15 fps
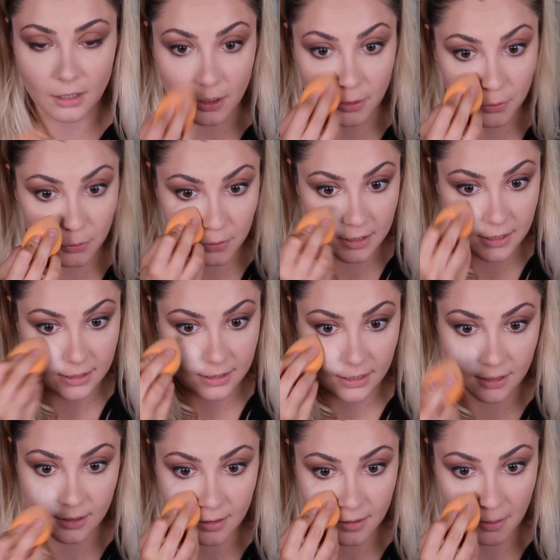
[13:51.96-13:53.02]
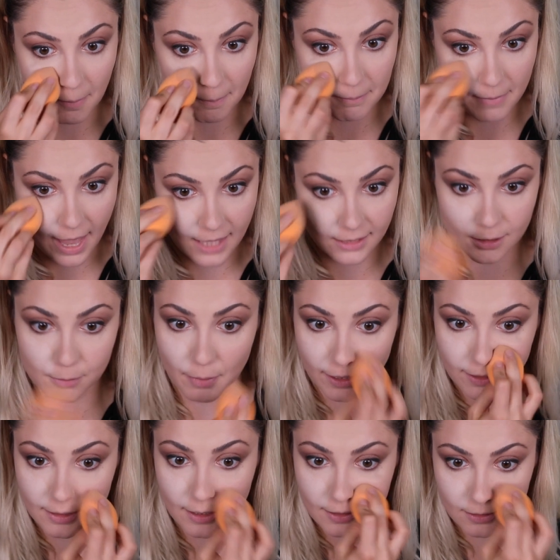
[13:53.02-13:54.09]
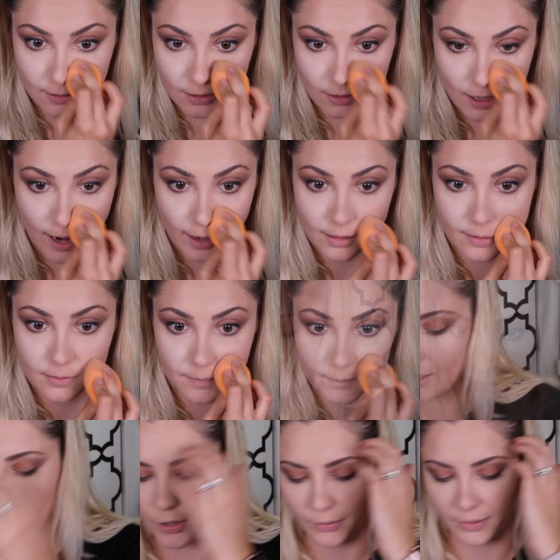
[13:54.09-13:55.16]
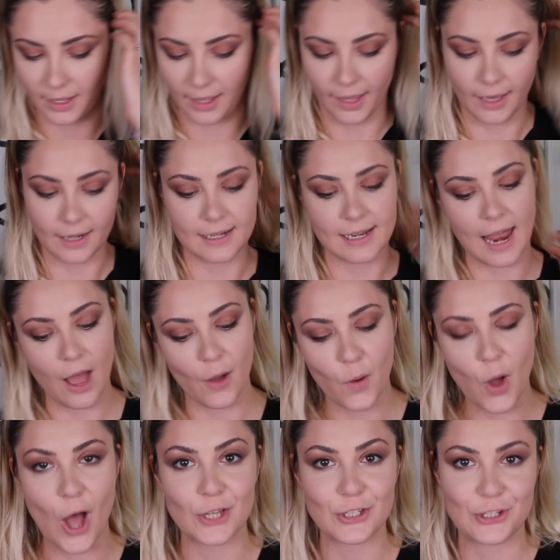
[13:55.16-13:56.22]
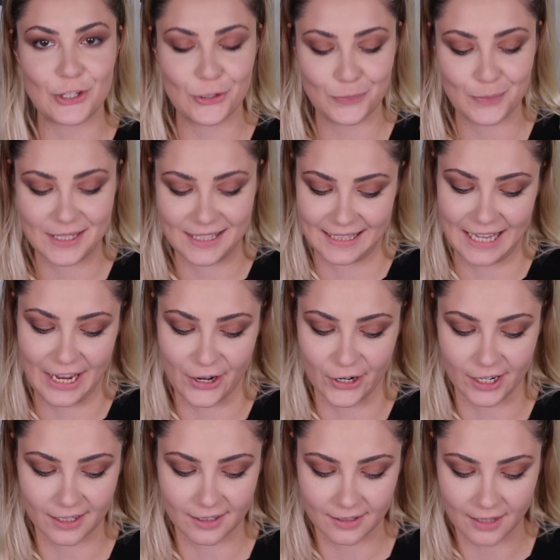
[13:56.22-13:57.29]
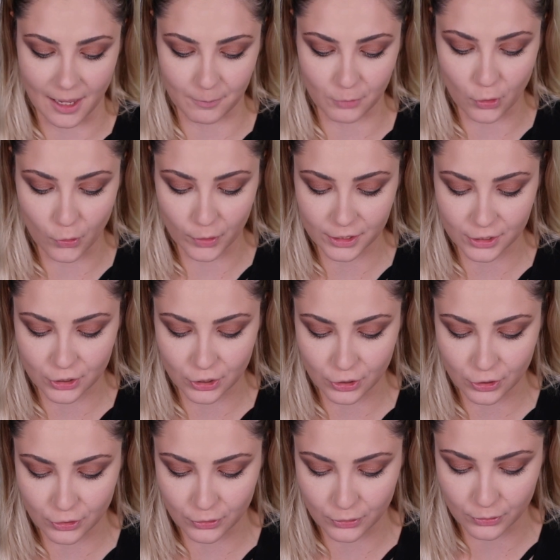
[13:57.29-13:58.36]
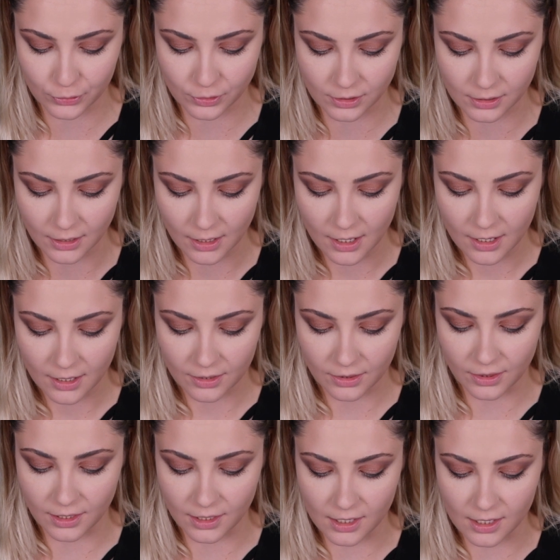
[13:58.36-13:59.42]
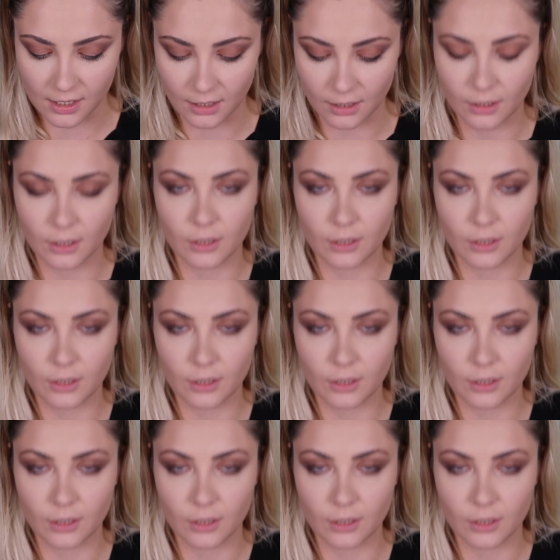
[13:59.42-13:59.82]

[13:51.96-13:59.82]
a greasy mess by the end of the day. Okay, and now on to mascara. I'm going to use the